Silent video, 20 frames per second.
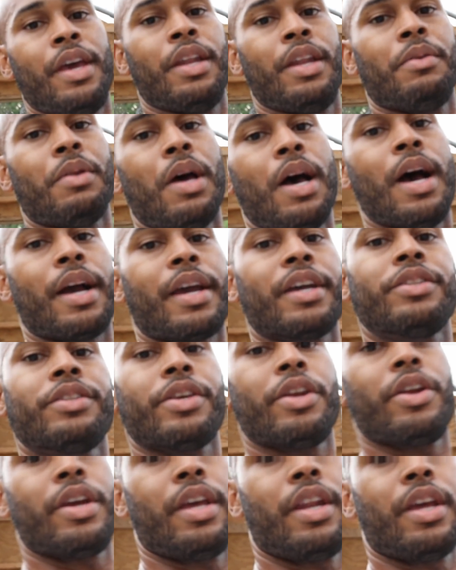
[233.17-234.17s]
then uh,
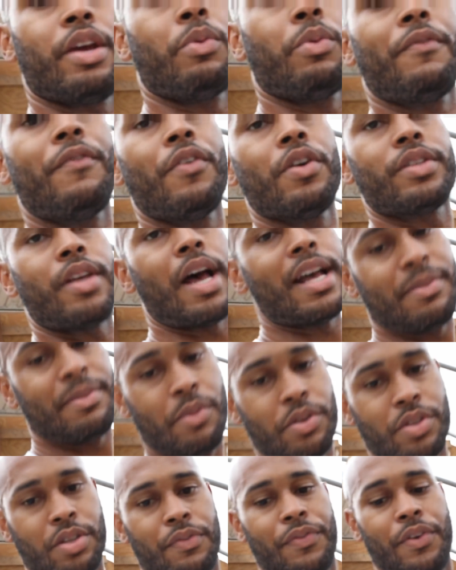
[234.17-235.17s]
consider getting a reverse
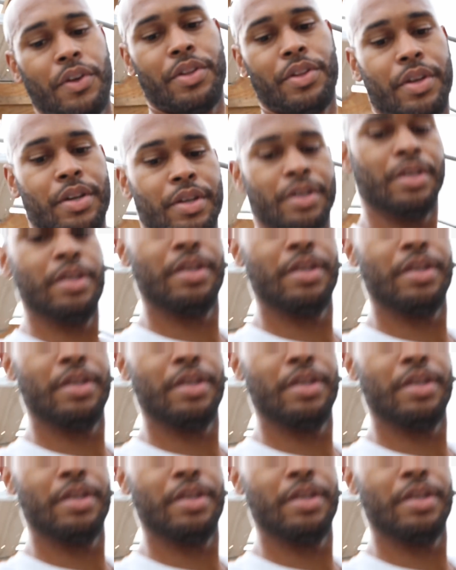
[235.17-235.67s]
osmosis filter.